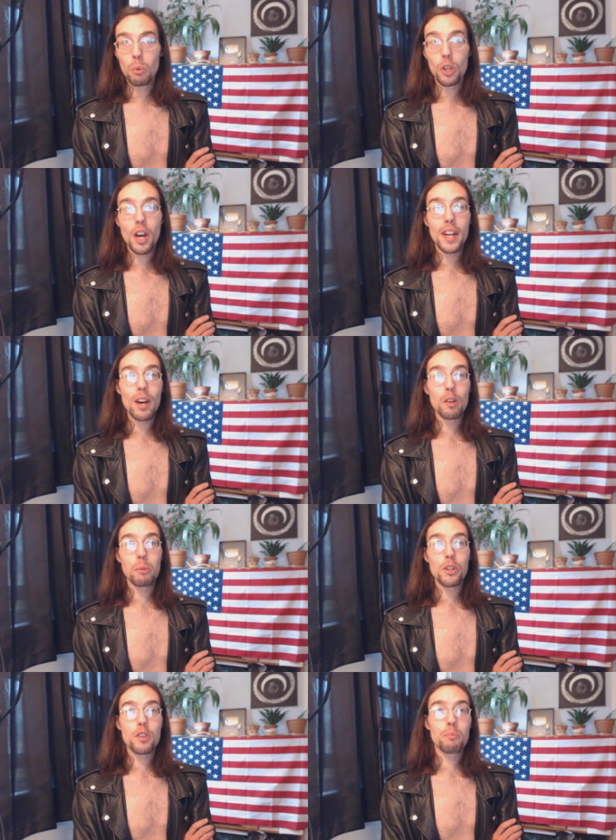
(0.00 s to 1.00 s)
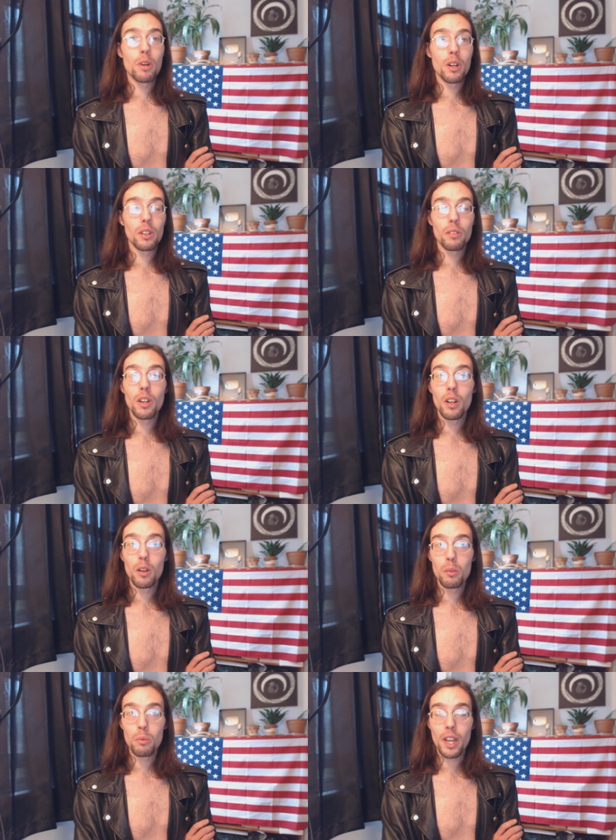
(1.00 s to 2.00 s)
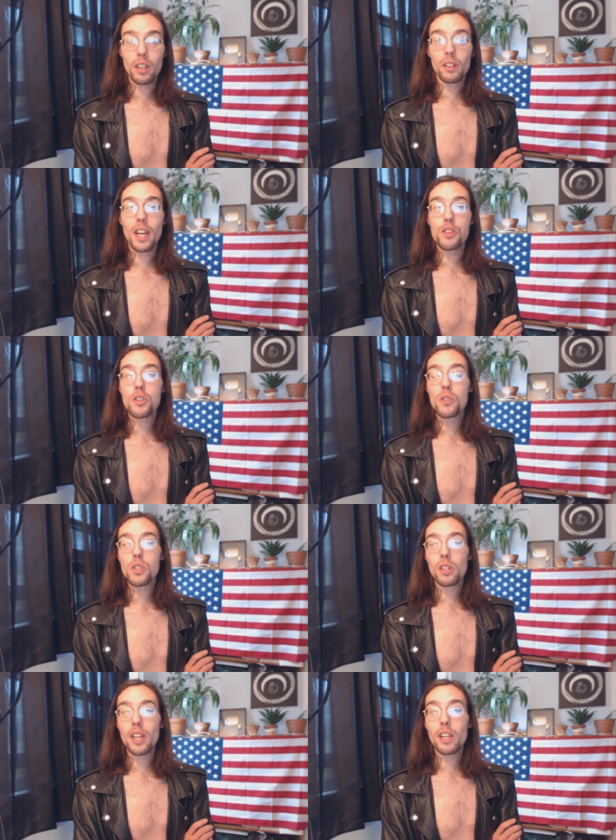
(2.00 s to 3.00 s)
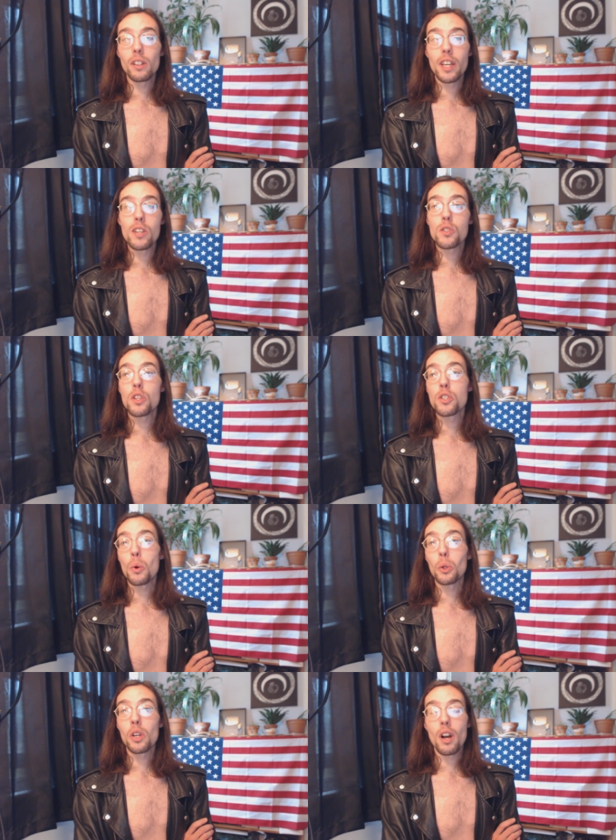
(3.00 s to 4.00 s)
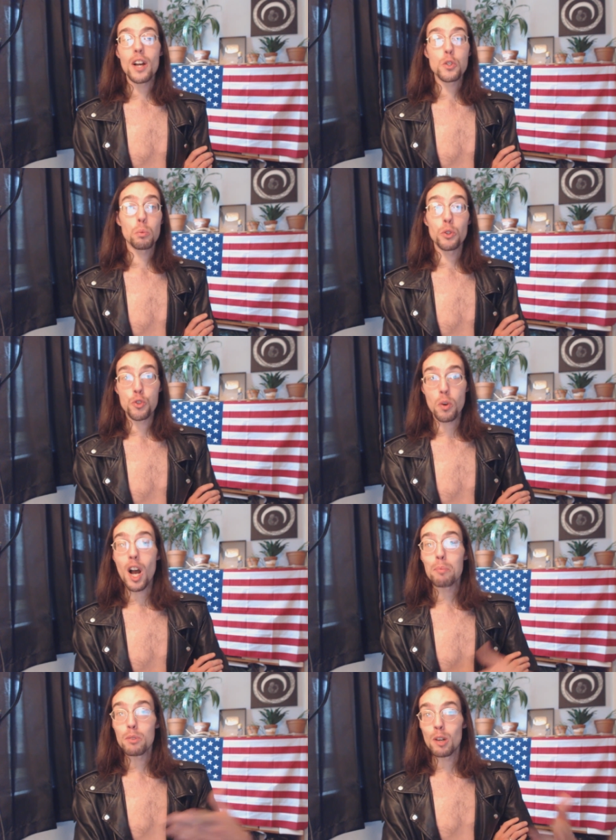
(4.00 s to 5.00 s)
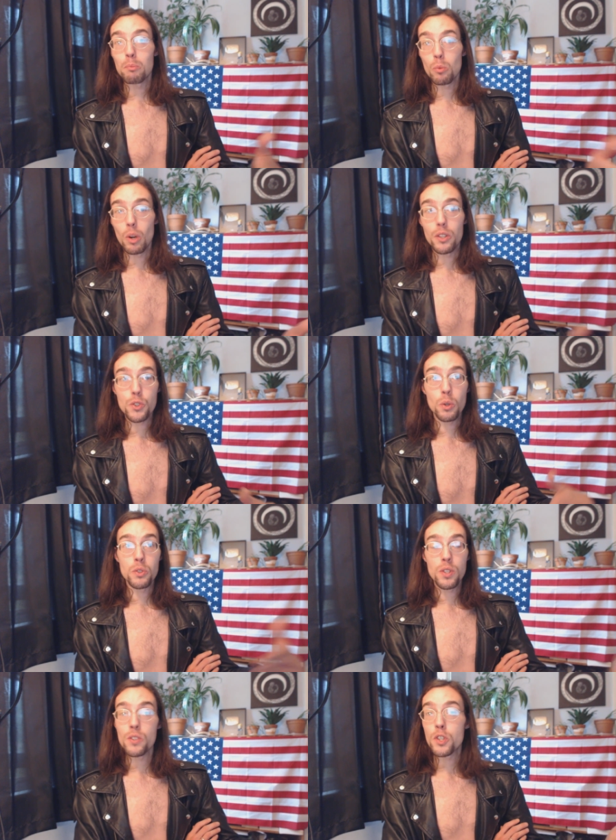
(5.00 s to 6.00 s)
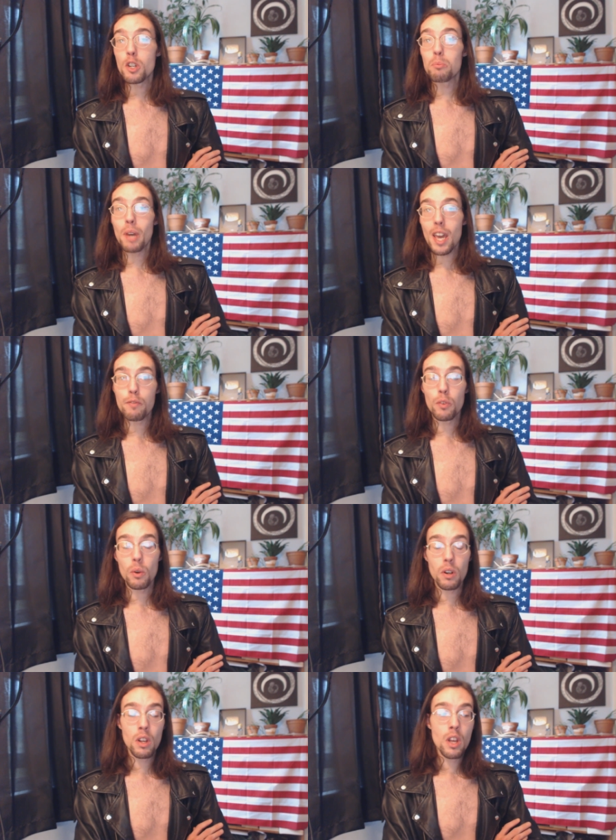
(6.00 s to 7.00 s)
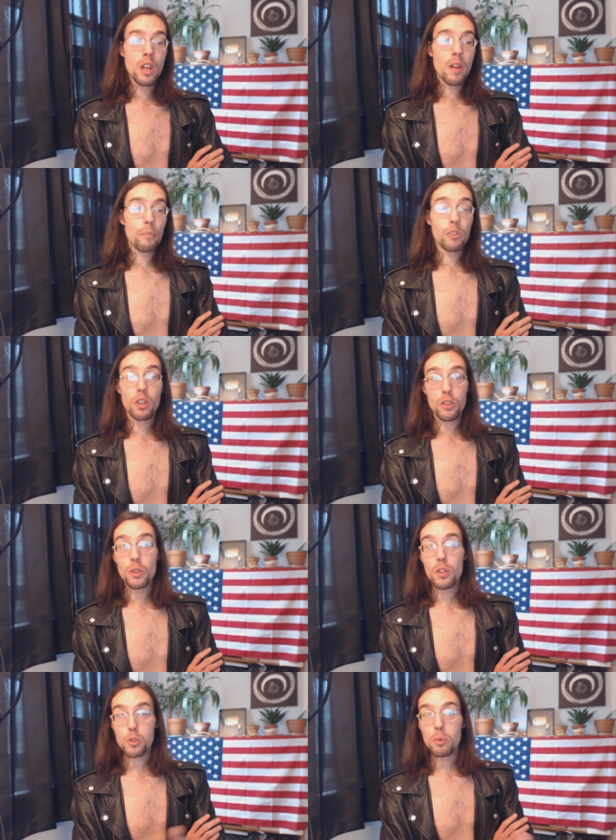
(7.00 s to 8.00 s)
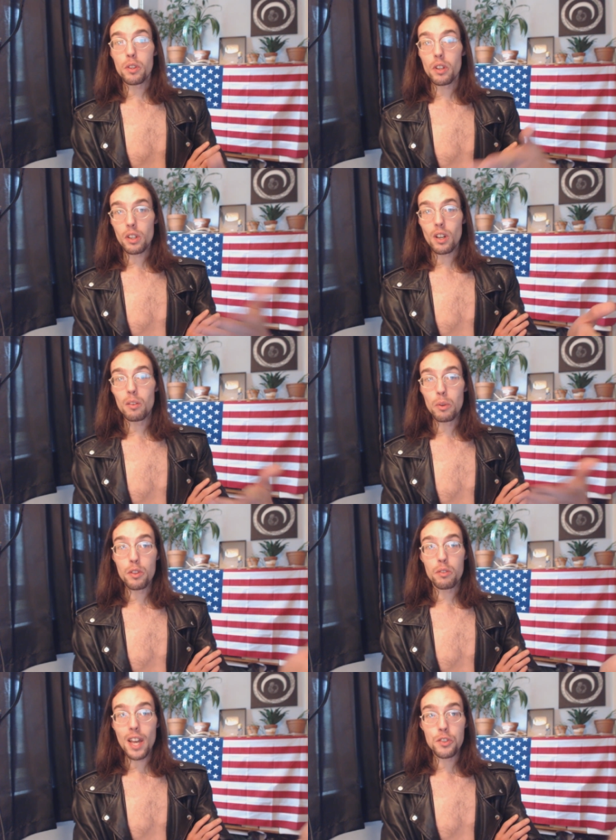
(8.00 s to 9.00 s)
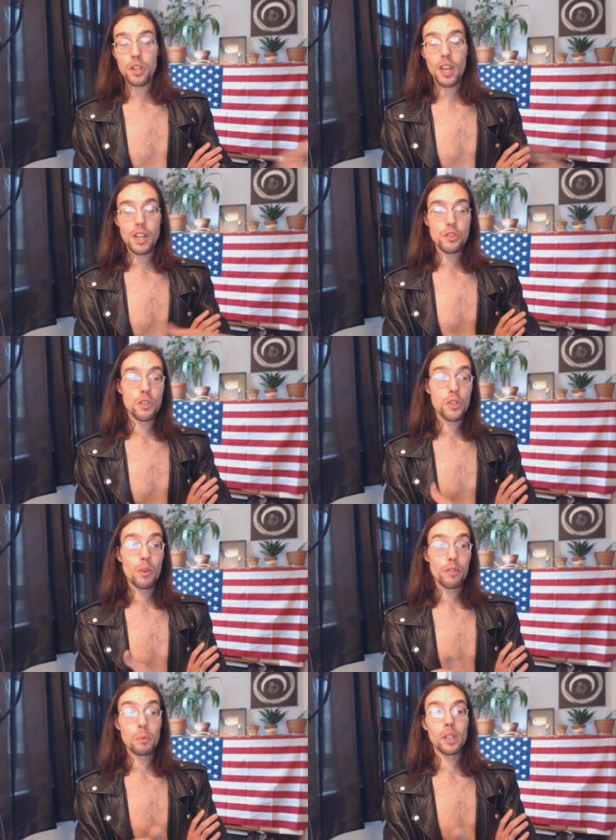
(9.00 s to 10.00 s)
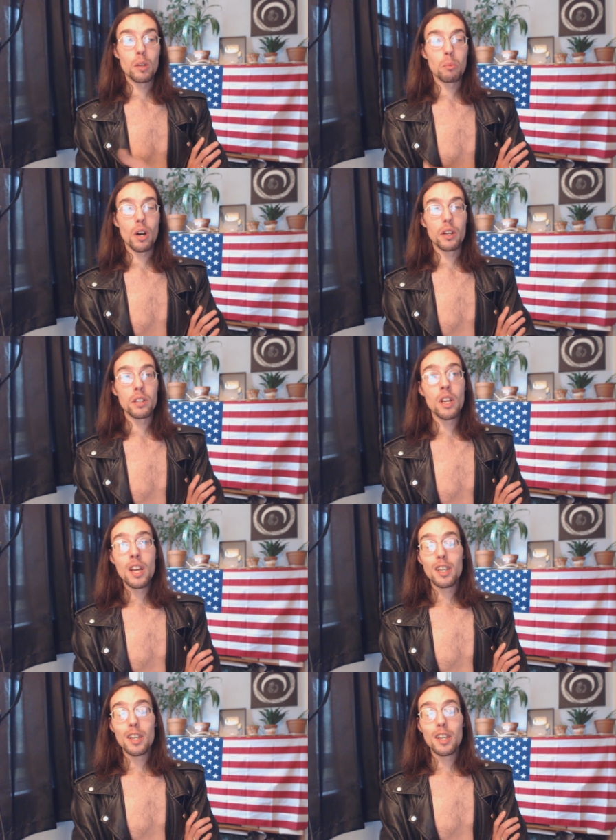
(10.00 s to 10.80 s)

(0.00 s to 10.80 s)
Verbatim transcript: We'll cut out a bunch of uh, uh, regulations and legalese. The total cost will drop, number one, so it's easier to pay for. You could do this with a with education too if you really wanted.